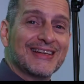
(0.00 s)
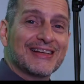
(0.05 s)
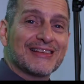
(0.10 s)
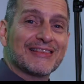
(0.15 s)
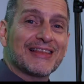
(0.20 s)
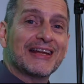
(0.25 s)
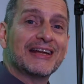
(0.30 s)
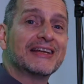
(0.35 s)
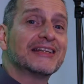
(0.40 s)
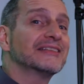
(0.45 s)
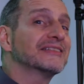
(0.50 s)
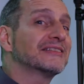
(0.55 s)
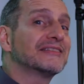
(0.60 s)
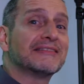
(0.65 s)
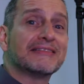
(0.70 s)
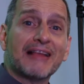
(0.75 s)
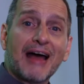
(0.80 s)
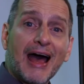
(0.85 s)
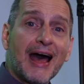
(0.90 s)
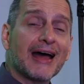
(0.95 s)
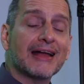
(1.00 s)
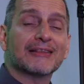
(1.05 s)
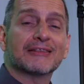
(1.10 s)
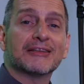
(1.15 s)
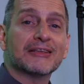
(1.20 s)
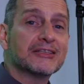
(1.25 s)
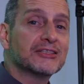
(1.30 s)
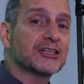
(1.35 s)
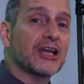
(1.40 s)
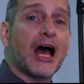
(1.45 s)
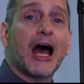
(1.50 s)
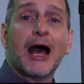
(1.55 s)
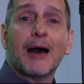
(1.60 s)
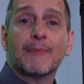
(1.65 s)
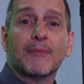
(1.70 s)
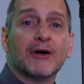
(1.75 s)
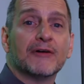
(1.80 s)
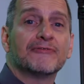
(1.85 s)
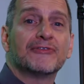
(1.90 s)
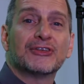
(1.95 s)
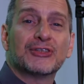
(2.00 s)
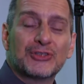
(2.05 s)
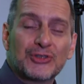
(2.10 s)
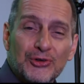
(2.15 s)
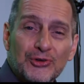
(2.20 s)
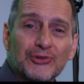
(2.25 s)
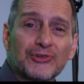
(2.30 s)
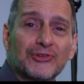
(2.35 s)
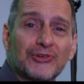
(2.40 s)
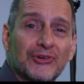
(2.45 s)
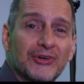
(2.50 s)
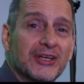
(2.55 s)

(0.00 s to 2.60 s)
that it is not the job of the journal.